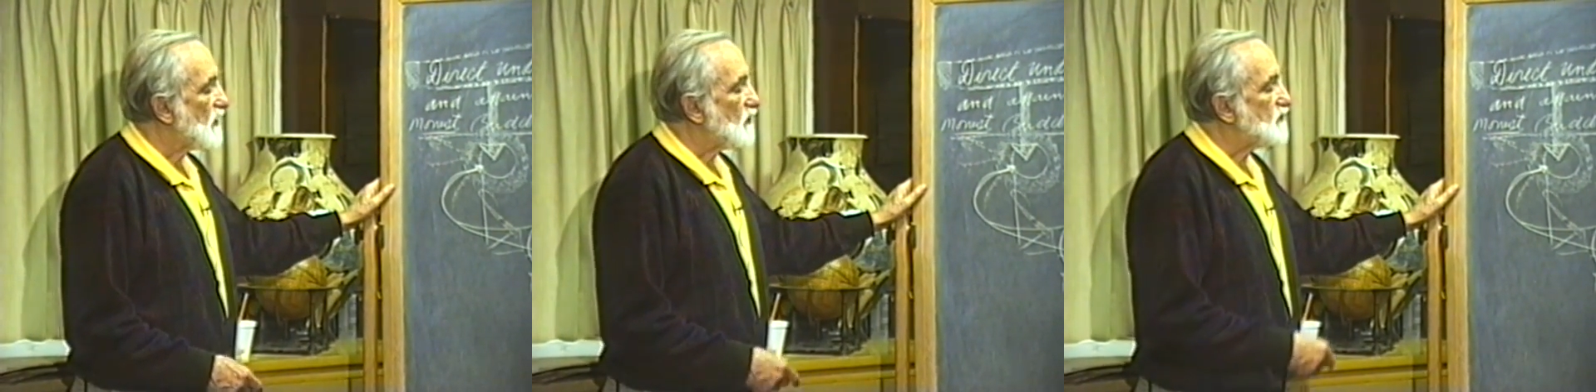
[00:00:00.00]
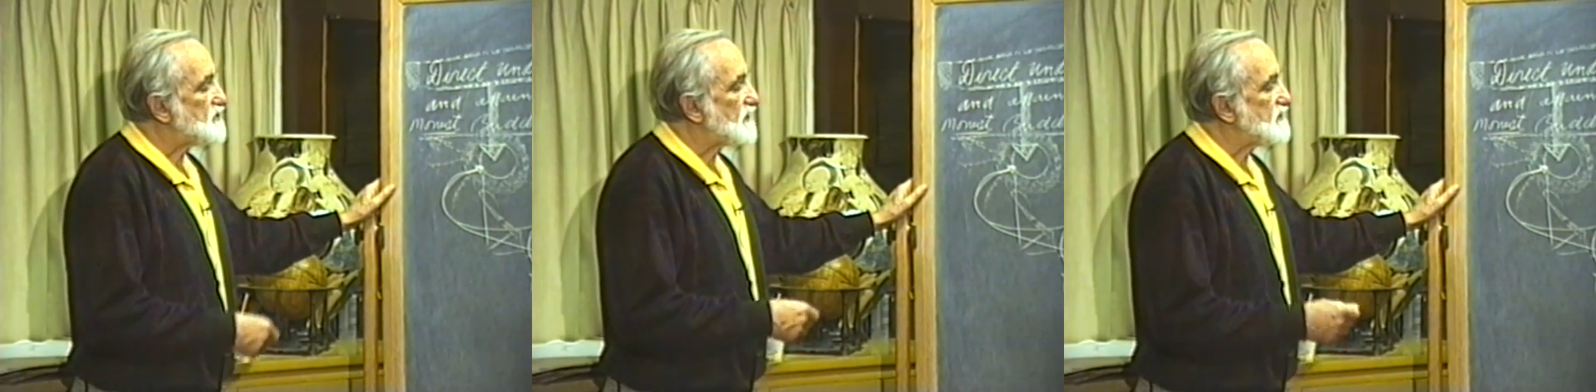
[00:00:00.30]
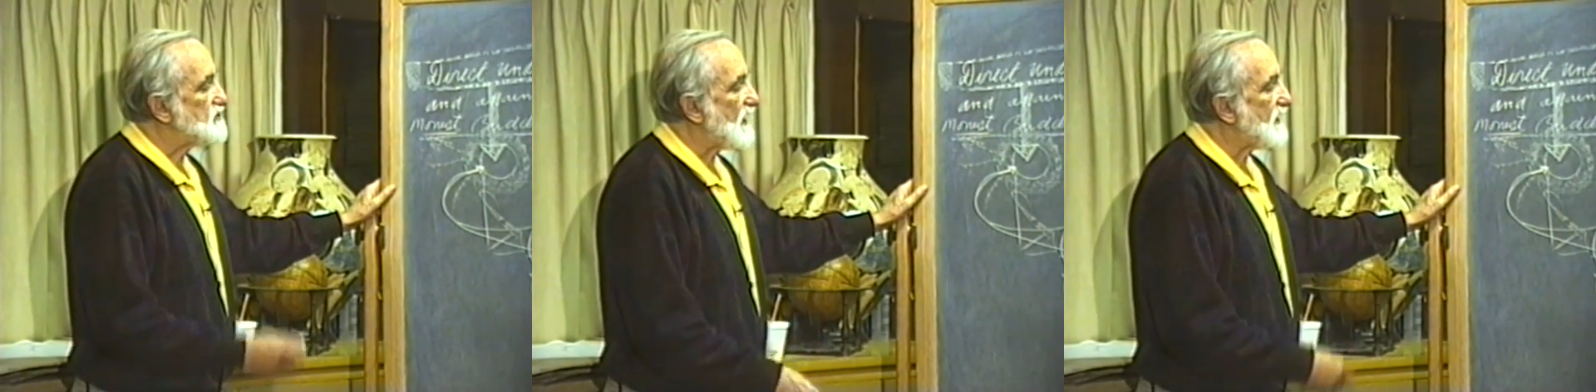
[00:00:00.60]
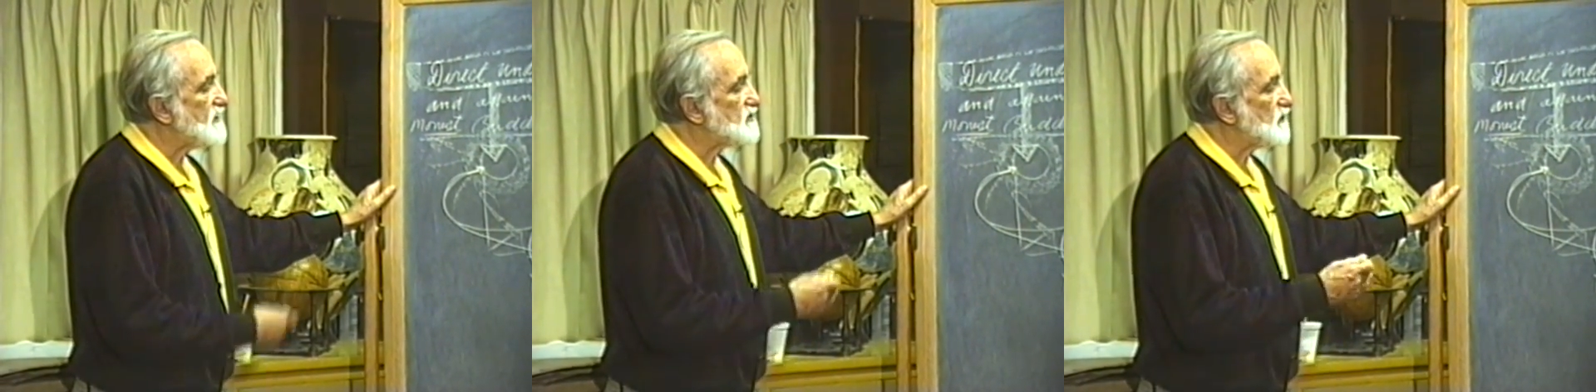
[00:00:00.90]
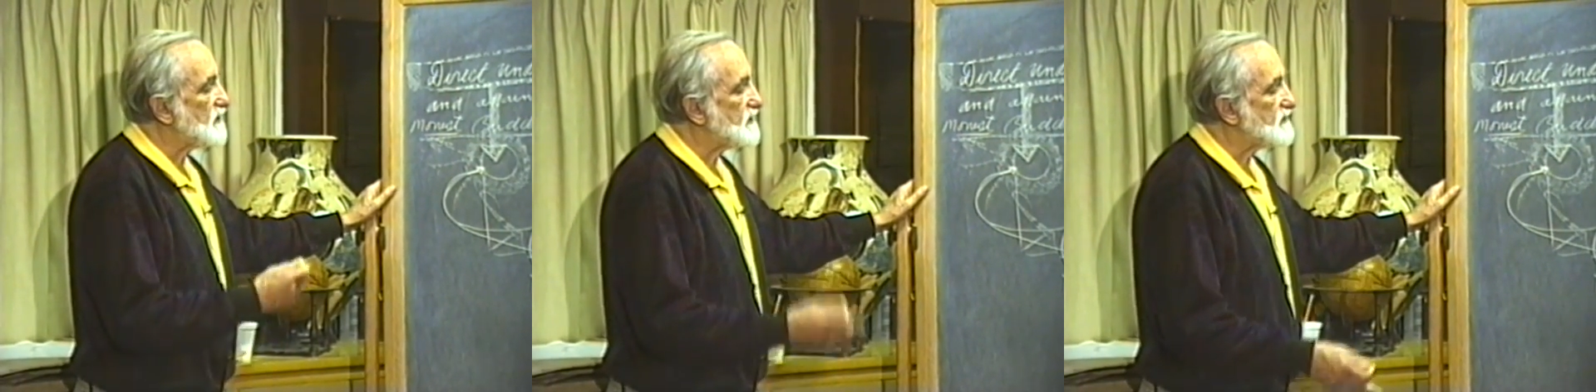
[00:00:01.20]
Which contains
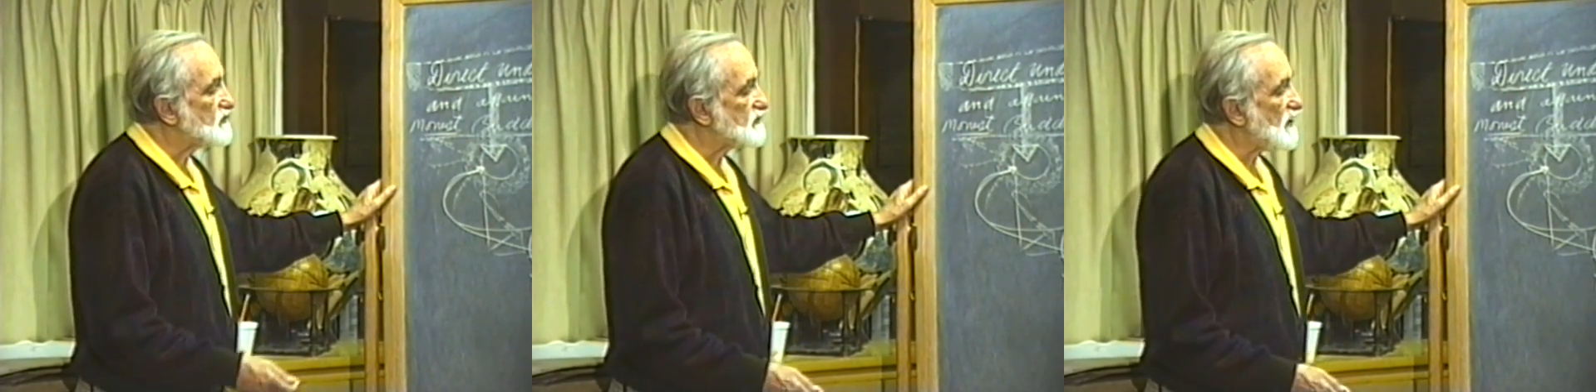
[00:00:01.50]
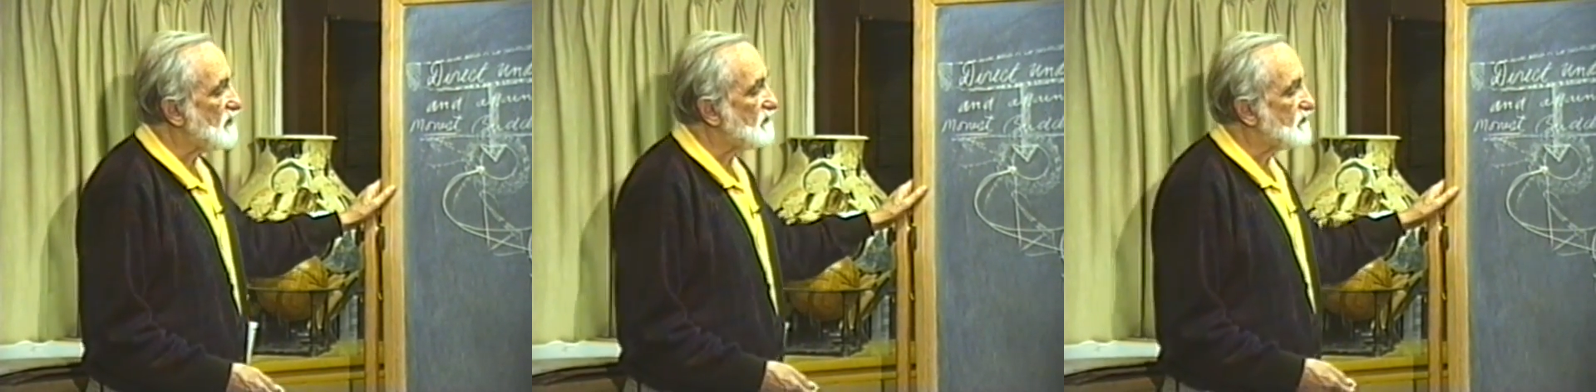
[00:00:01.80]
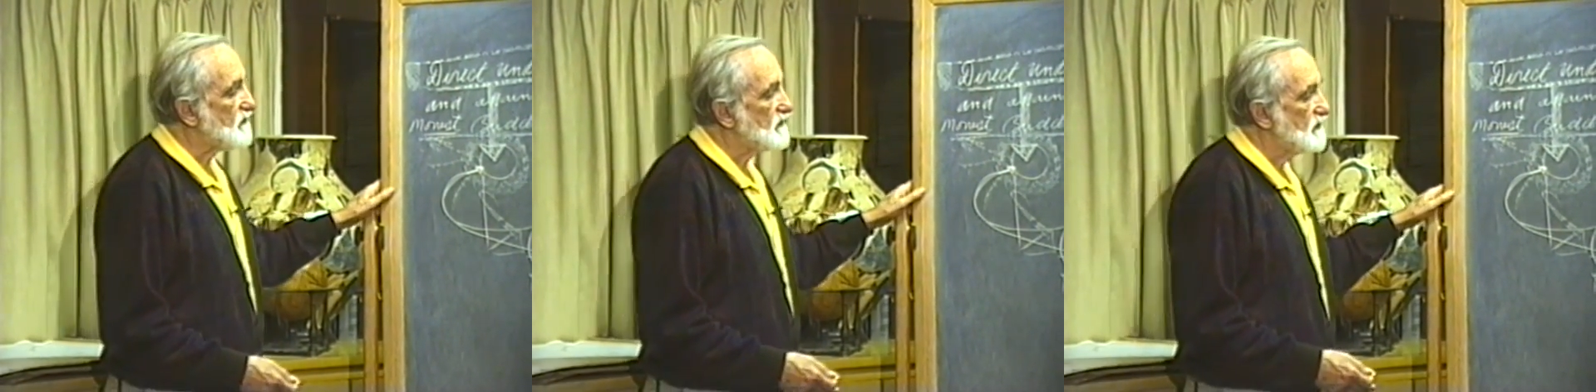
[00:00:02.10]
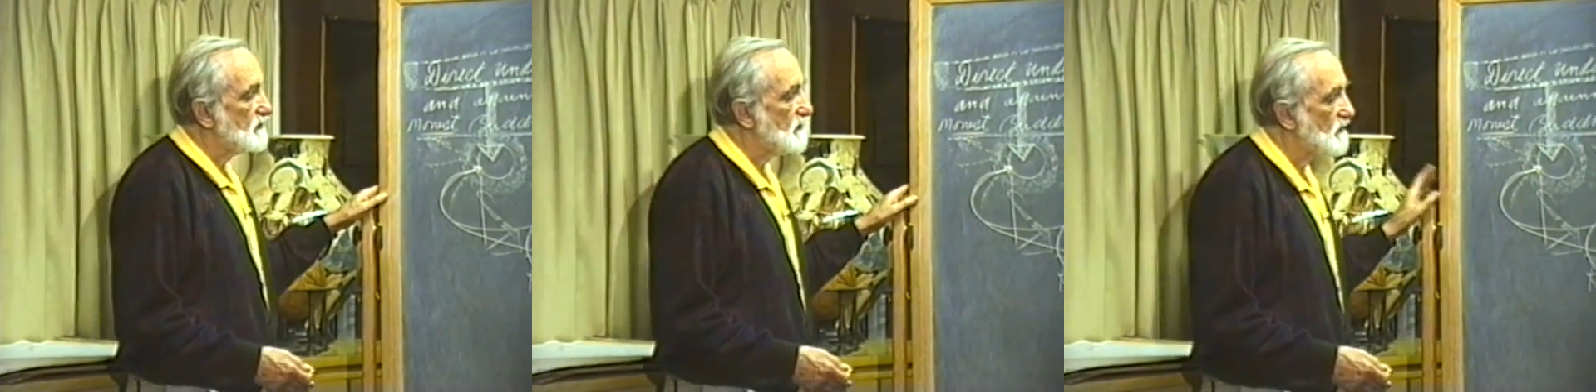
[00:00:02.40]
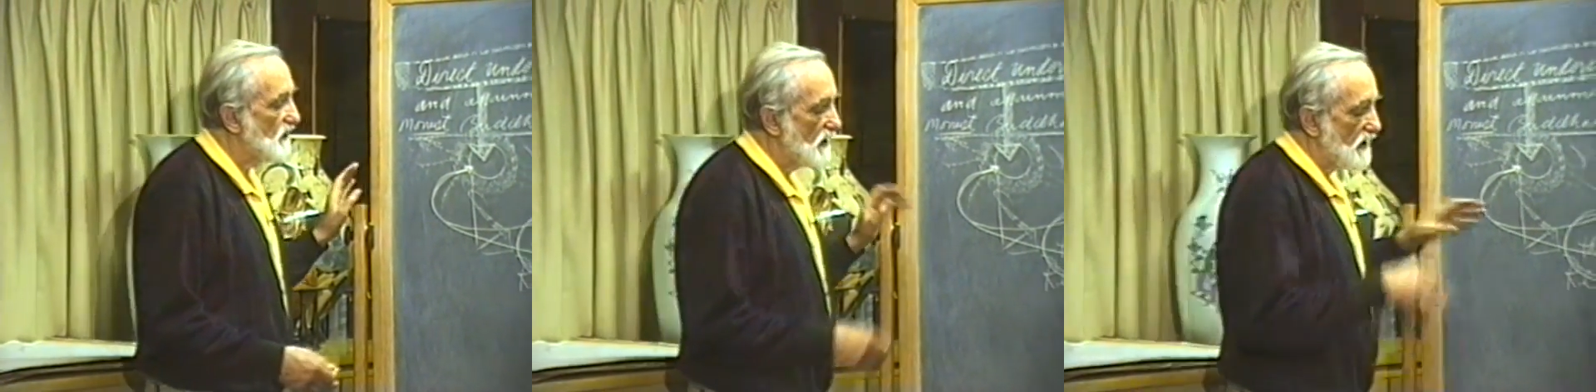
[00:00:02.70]
within itself
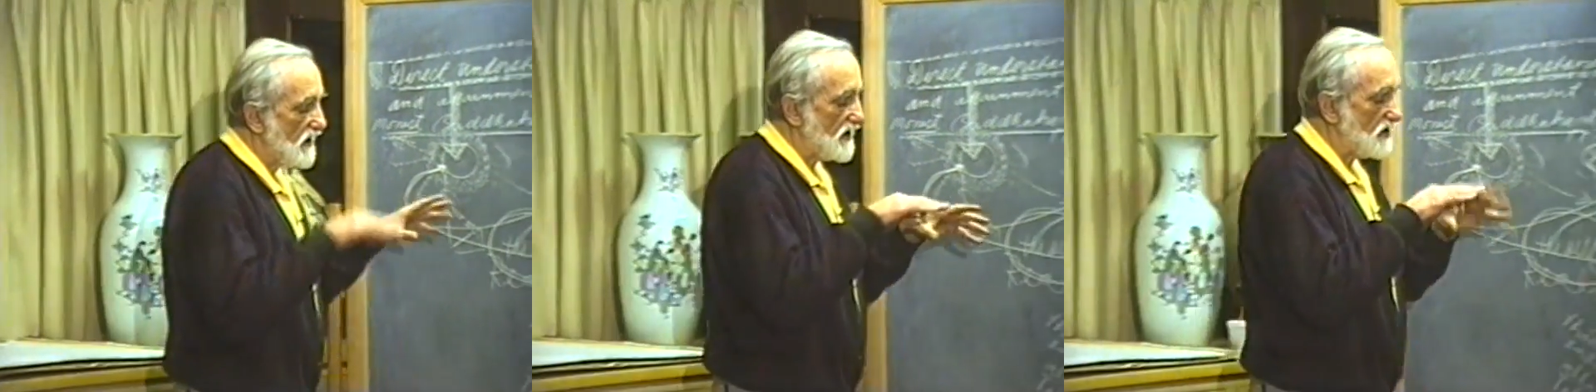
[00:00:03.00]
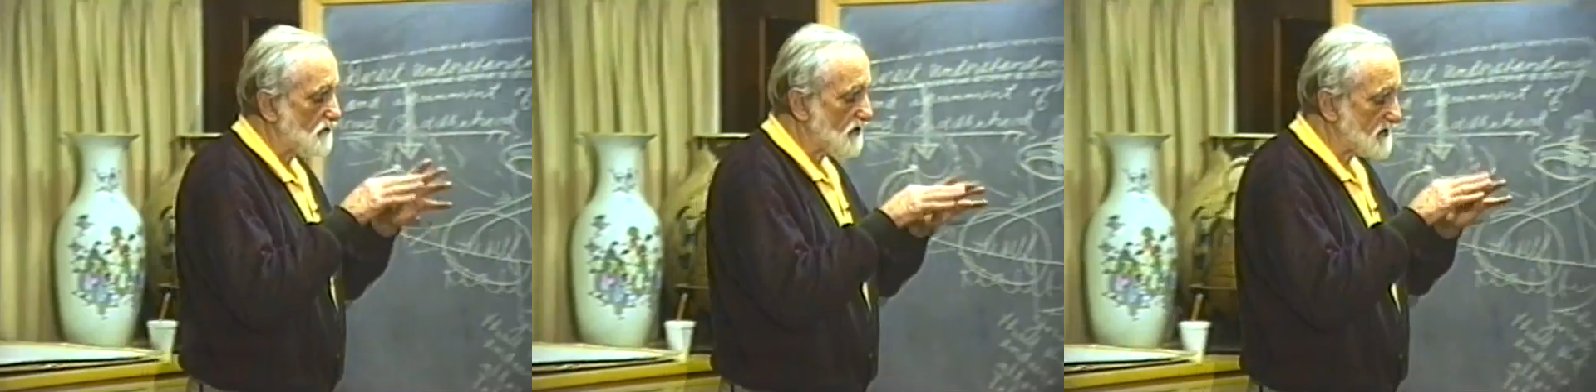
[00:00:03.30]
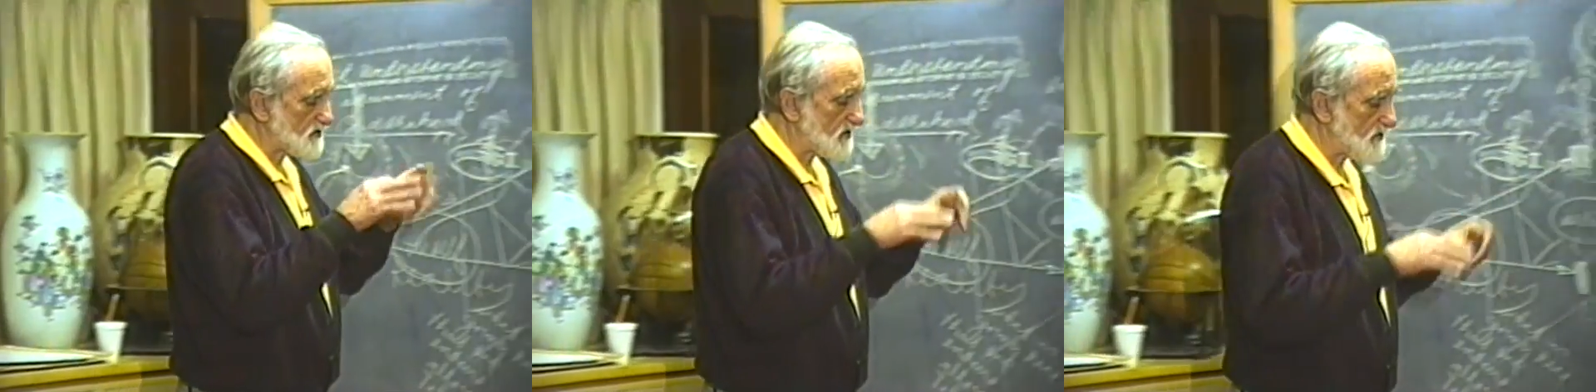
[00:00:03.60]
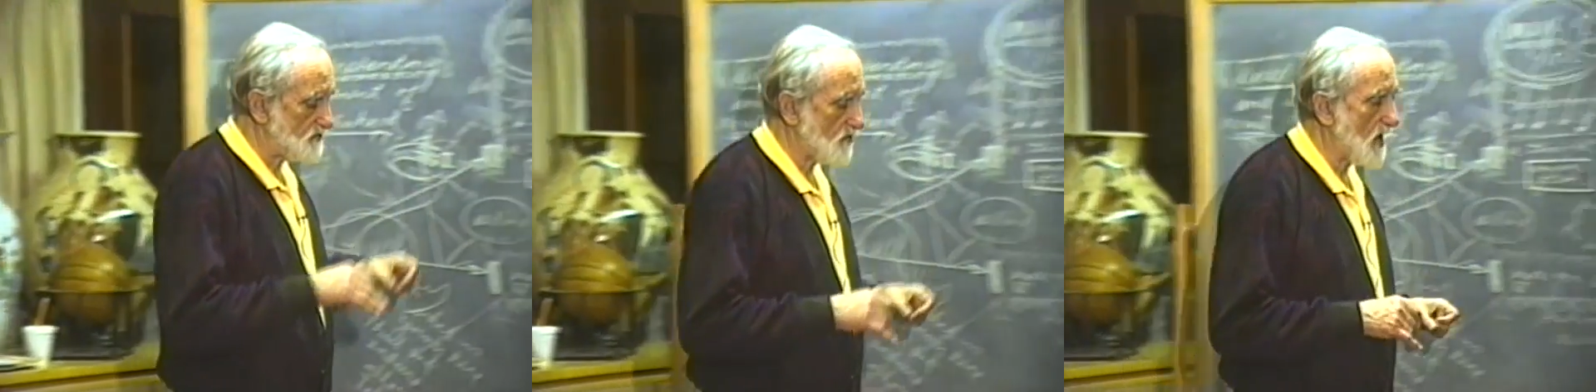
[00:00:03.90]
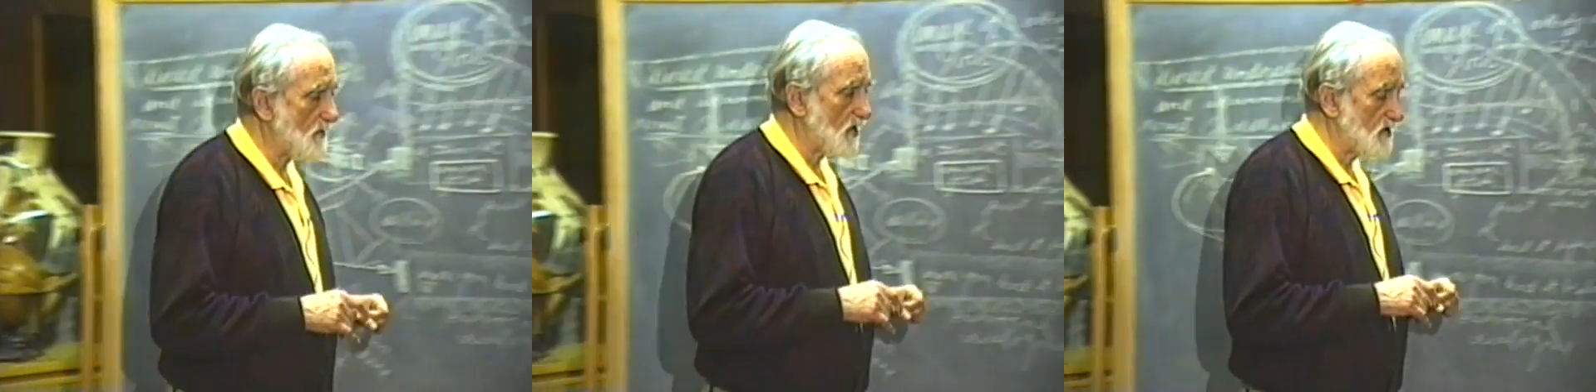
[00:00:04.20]
an implicit
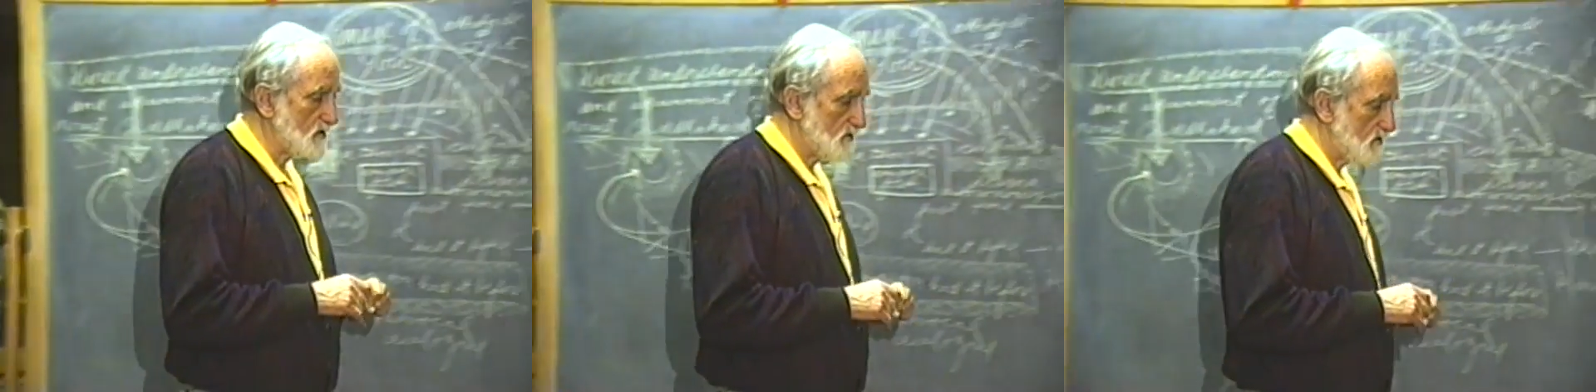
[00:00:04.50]
drama